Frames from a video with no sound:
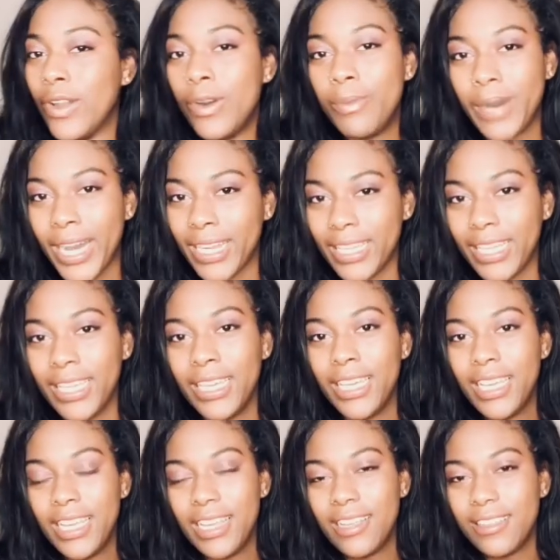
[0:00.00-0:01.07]
nobody
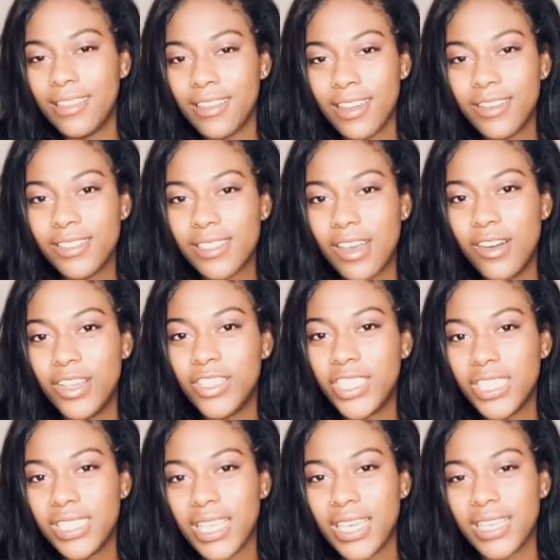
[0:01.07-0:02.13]
you know so it's
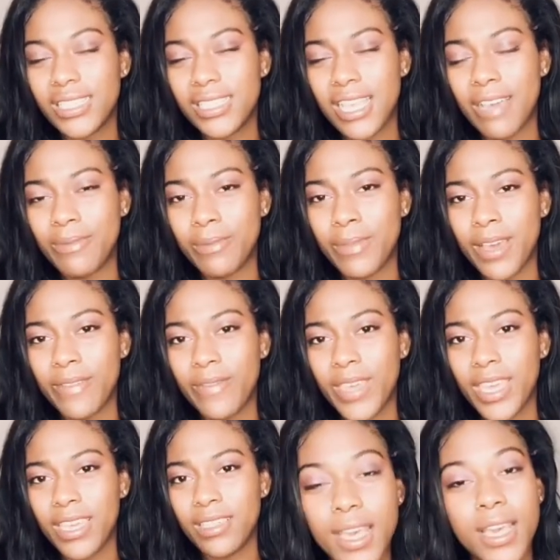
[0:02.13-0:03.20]
just like a slap in my
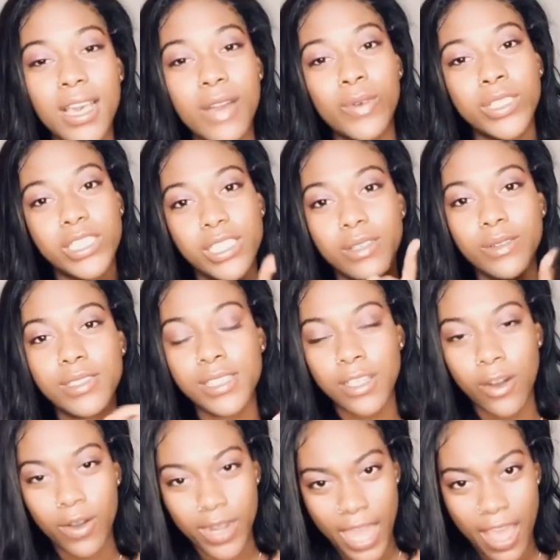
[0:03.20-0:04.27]
face when she was
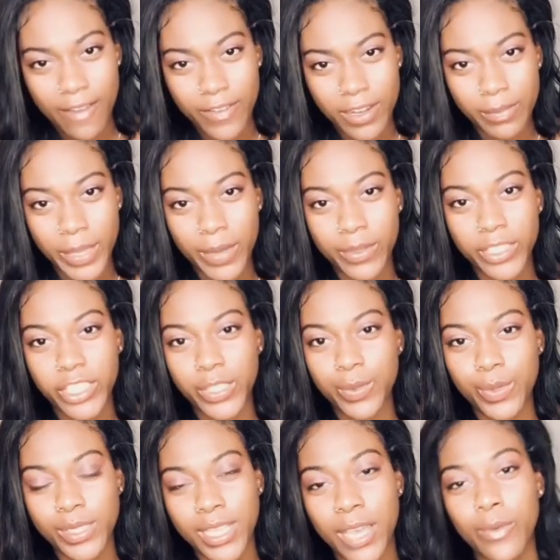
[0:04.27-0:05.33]
going after me when she
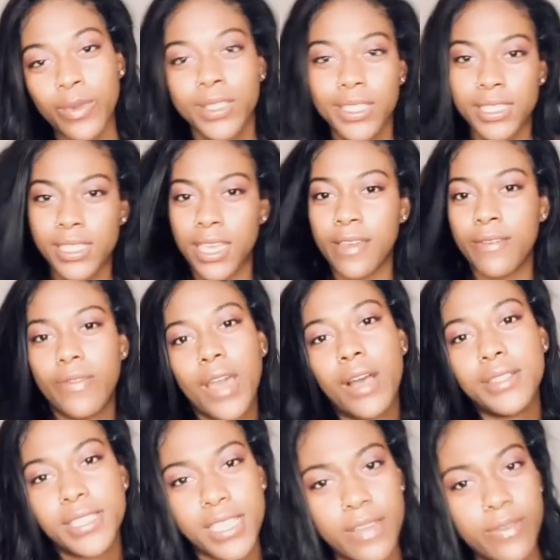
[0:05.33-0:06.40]
was like really saying
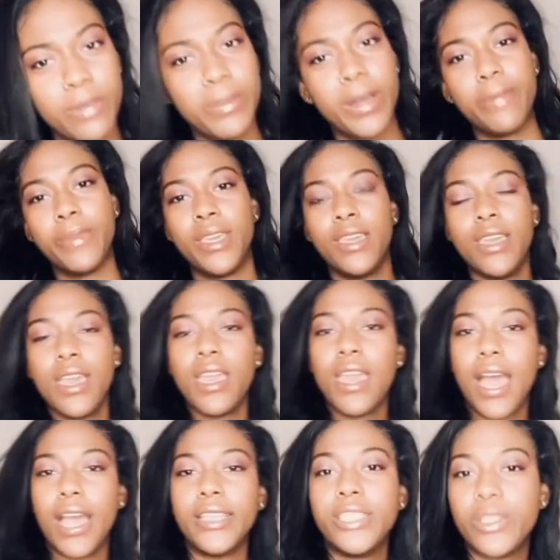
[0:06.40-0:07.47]
foul stuff about me
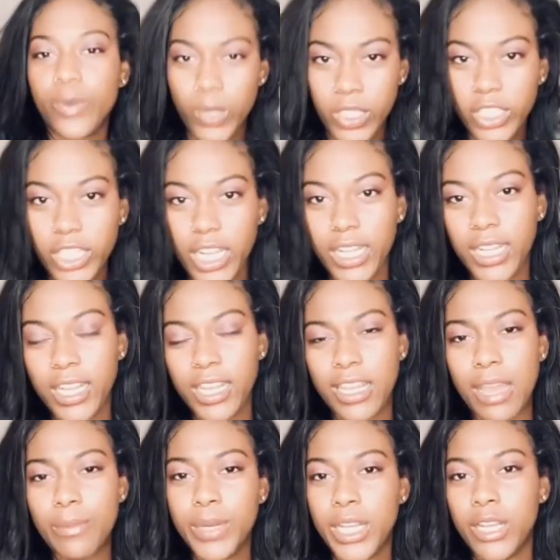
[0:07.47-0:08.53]
i screenshotted it
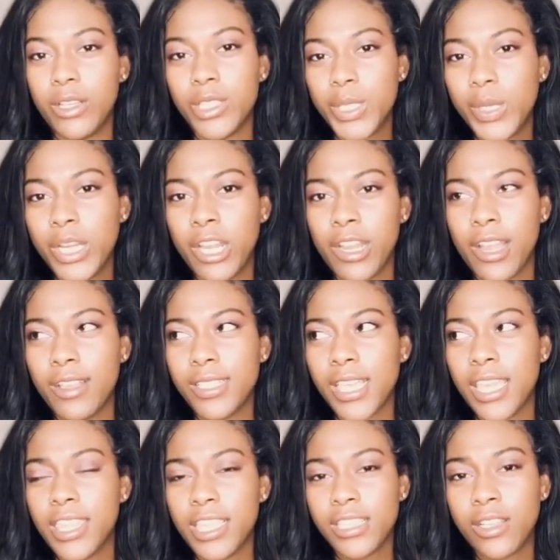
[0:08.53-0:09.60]
and i put it on twitter and i was
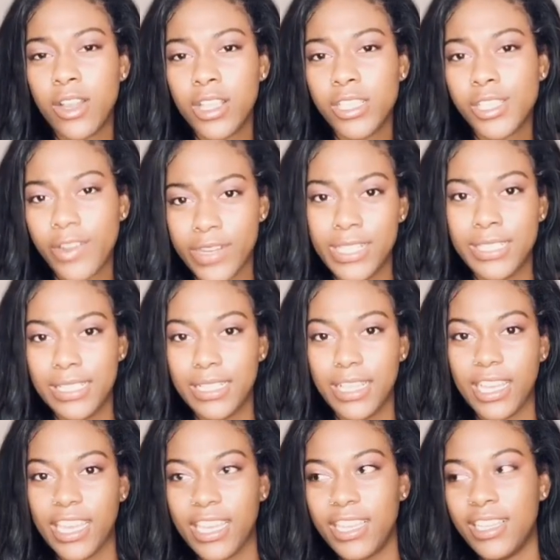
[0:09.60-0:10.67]
like this girl is crazy
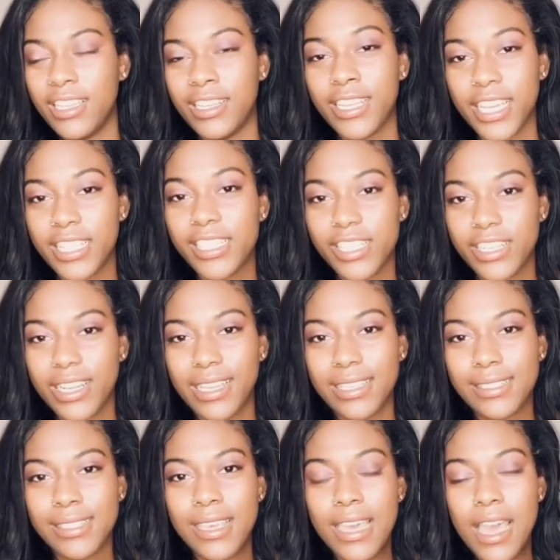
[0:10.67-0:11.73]
like dead
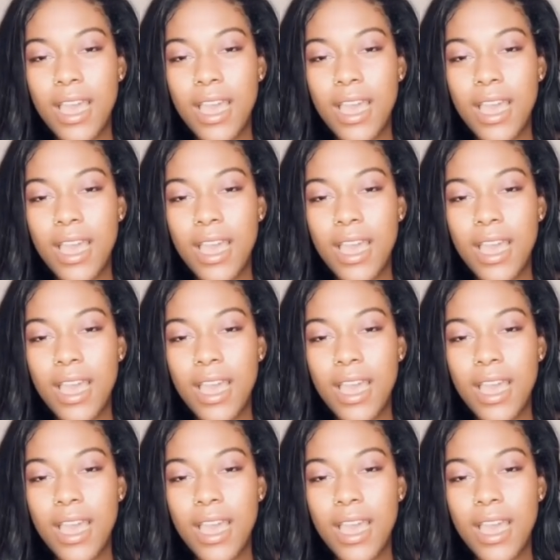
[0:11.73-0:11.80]
serious